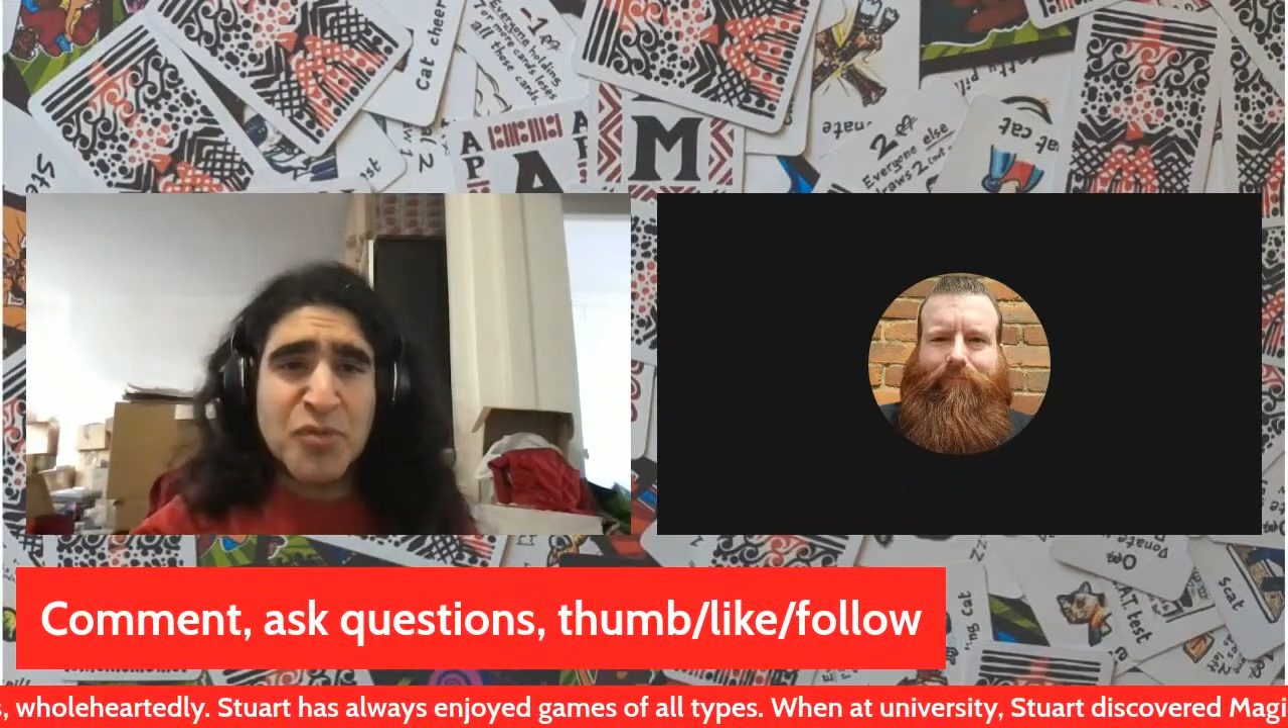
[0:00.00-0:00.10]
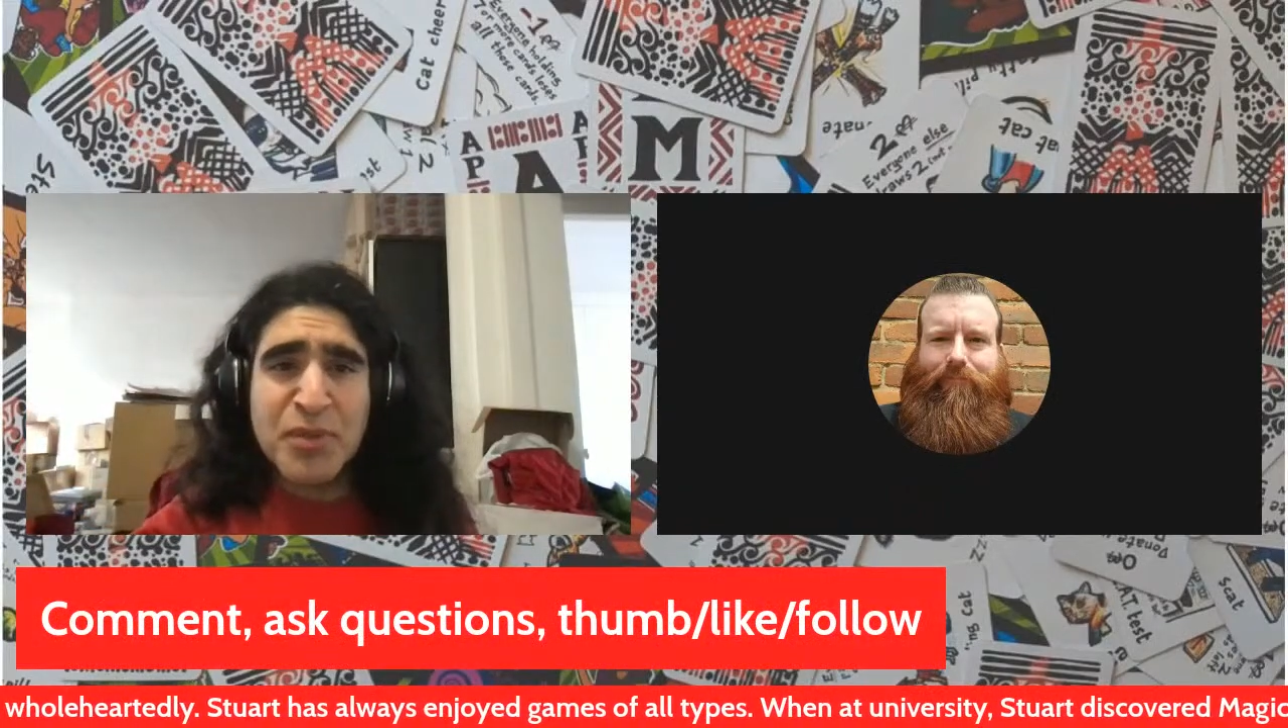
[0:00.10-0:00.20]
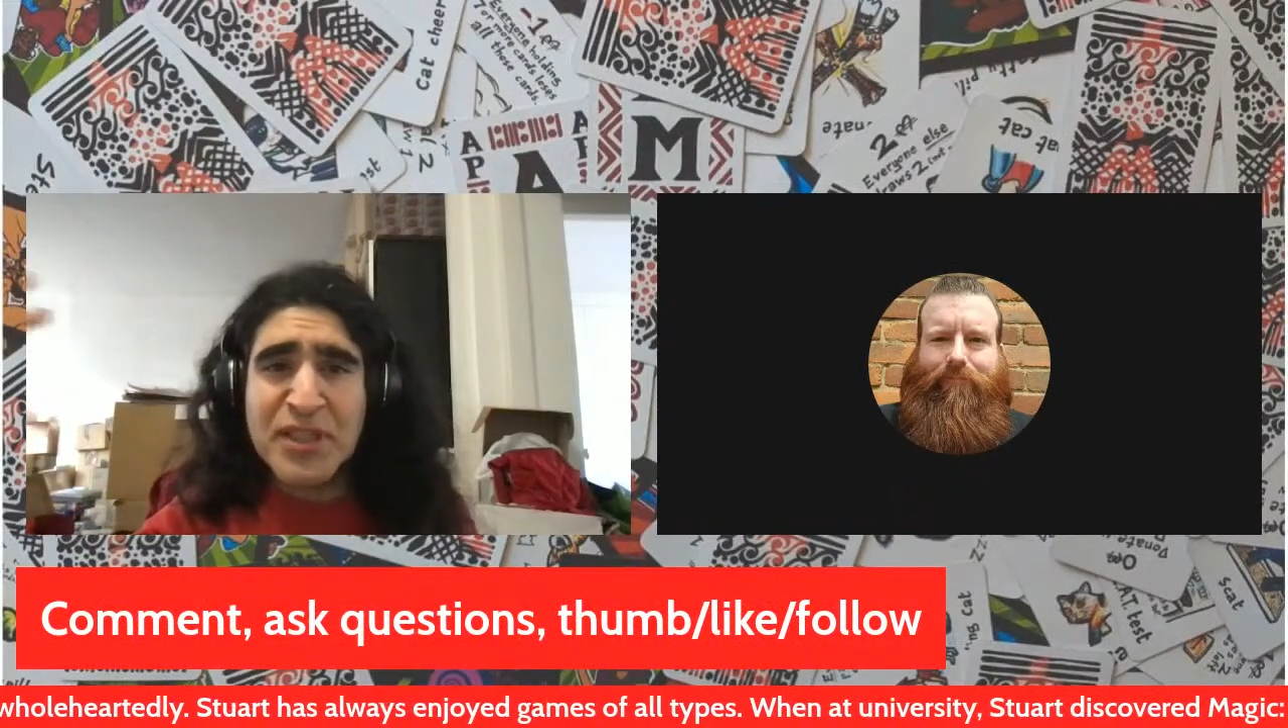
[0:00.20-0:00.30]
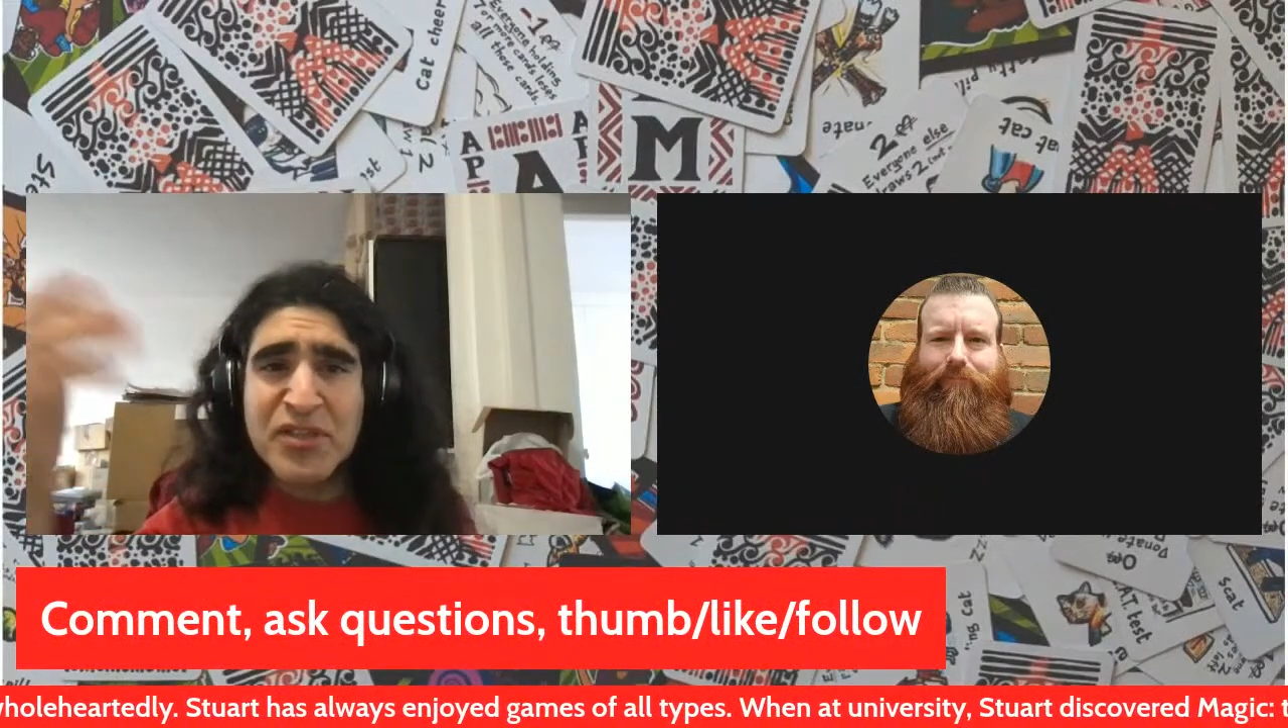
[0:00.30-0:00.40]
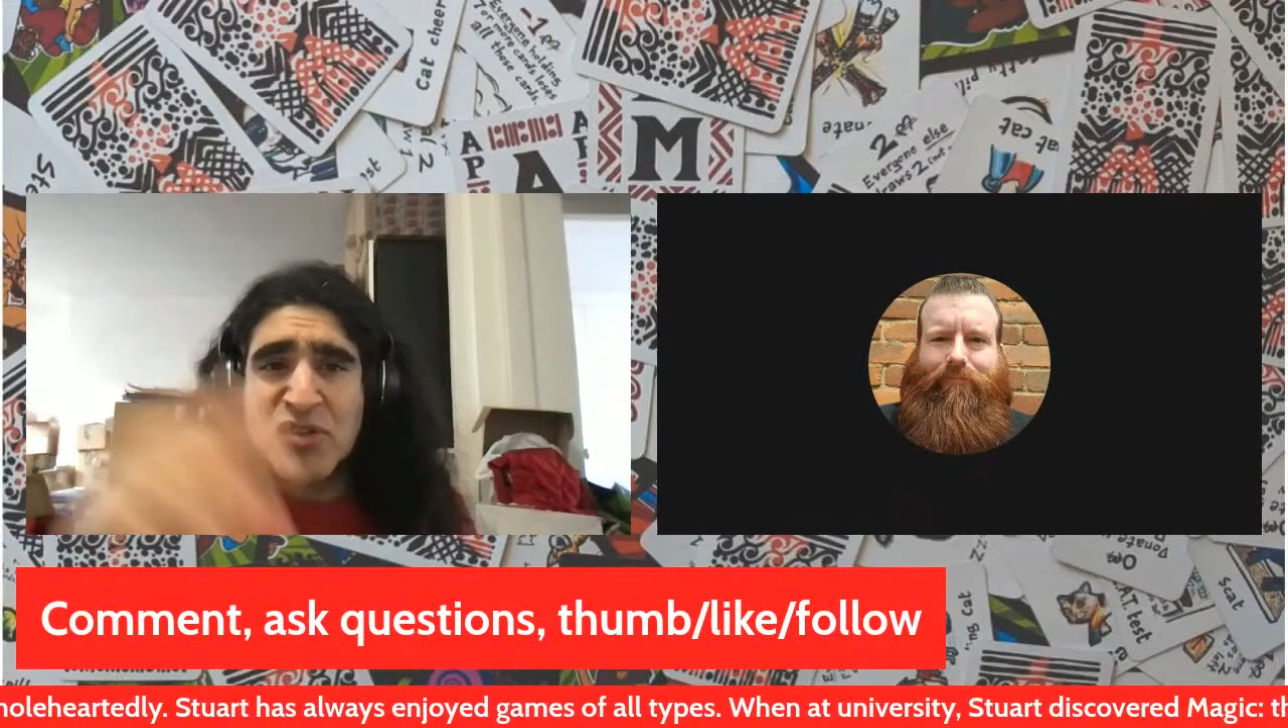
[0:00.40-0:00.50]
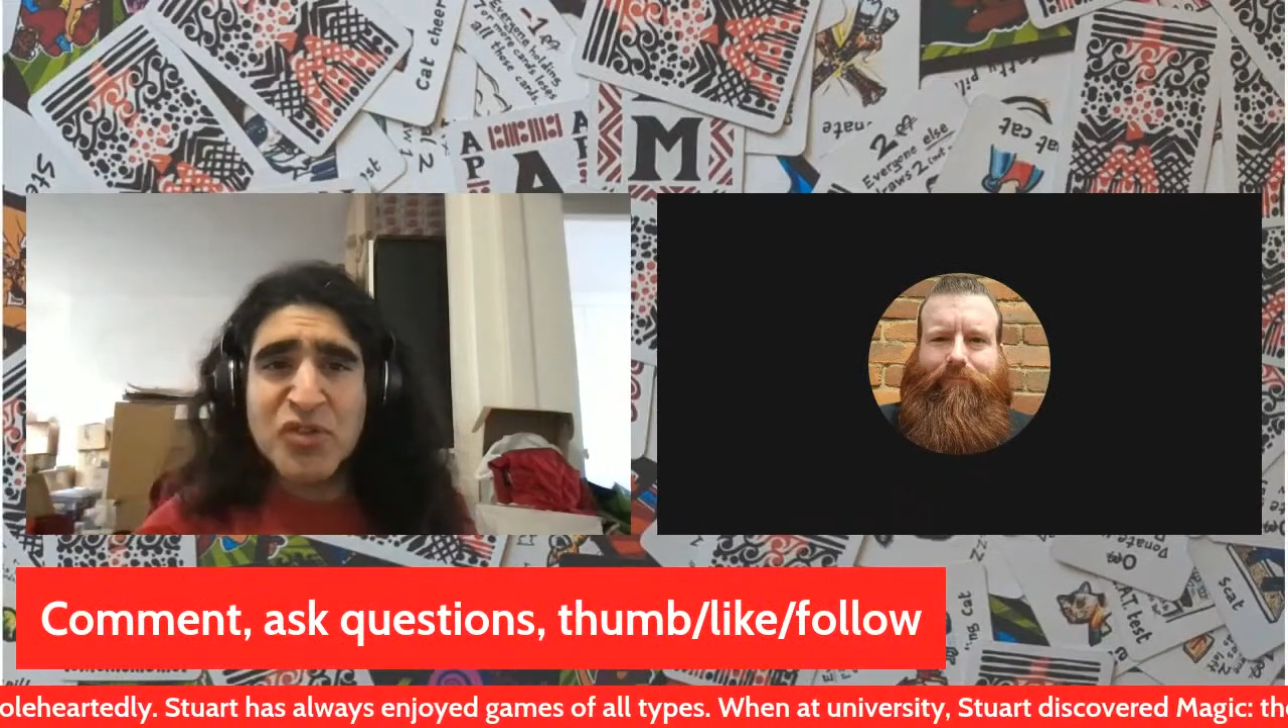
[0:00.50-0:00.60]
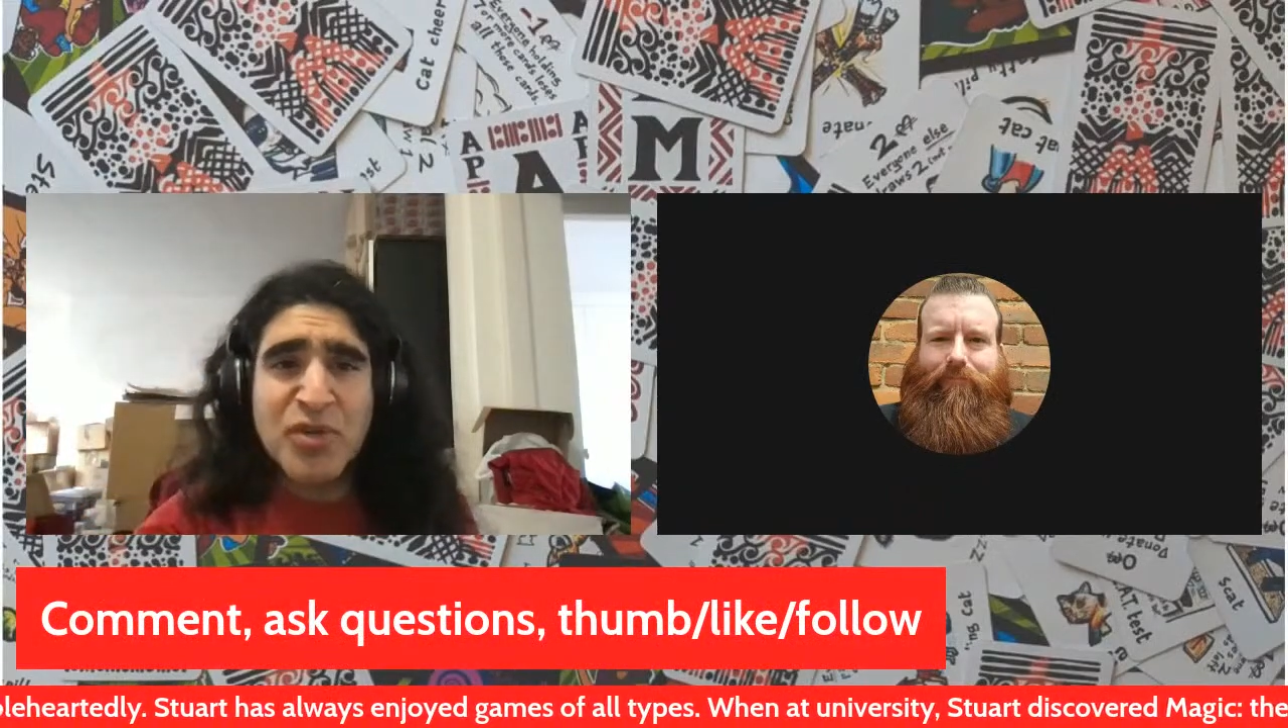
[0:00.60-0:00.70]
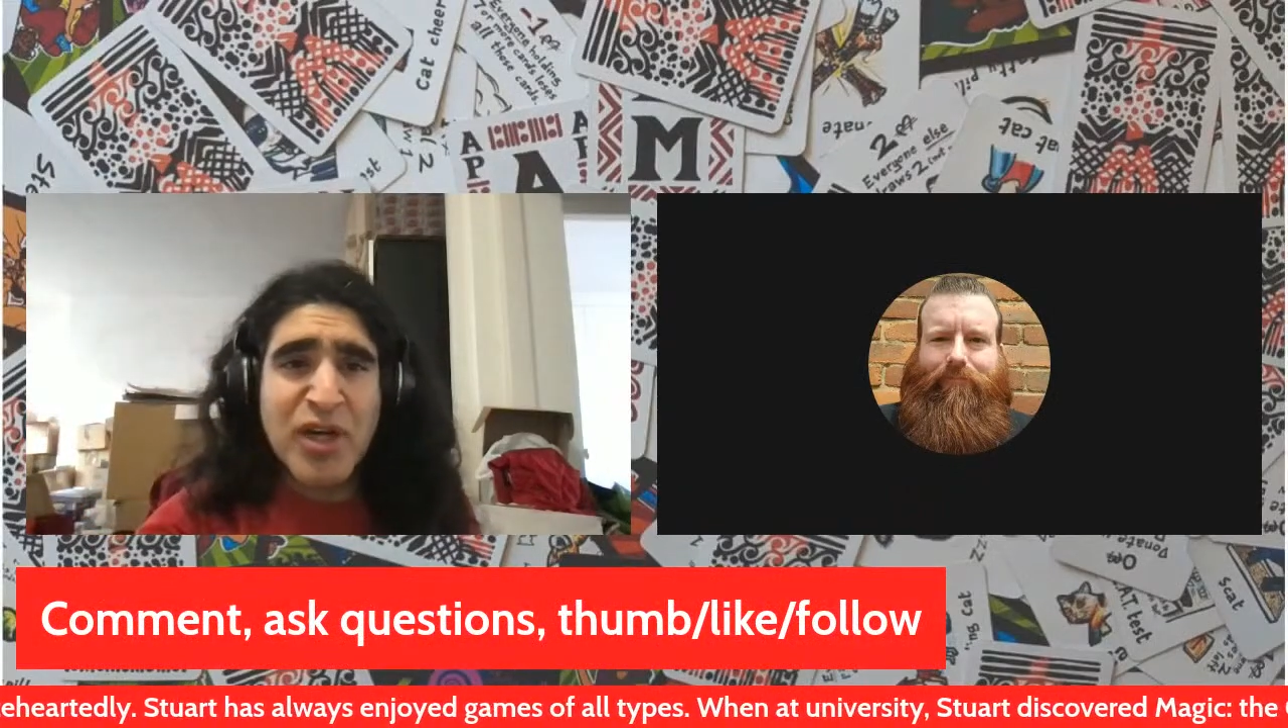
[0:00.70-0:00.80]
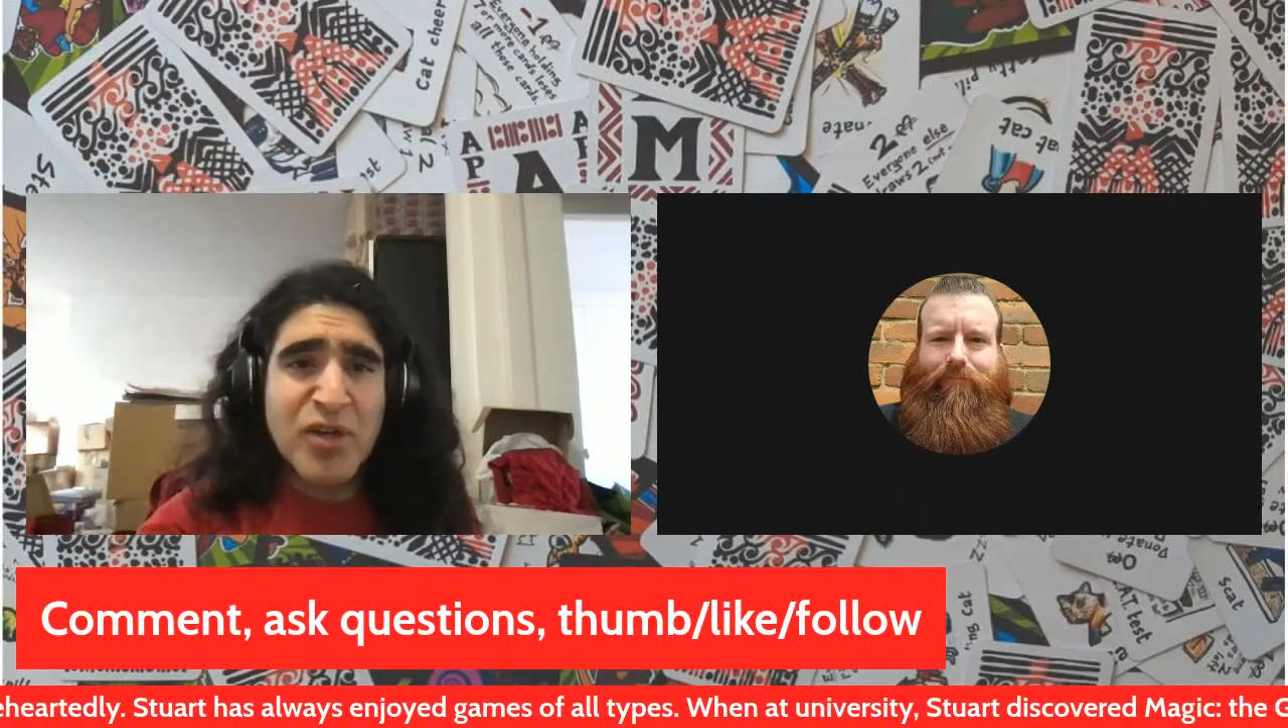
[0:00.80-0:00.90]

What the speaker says: please do